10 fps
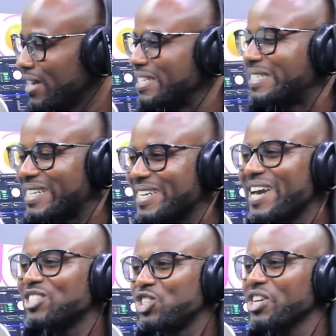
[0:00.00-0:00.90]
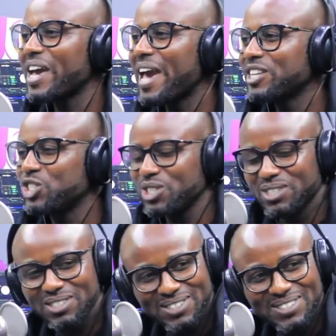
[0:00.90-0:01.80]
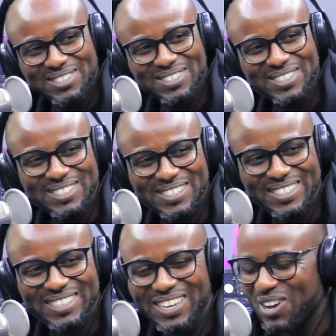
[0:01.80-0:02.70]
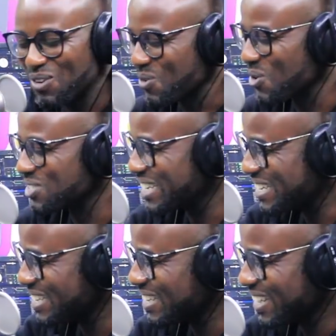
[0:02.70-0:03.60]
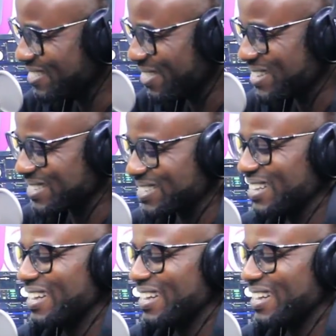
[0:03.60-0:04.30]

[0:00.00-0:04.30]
Cydia GH, and of course, Lady Tess.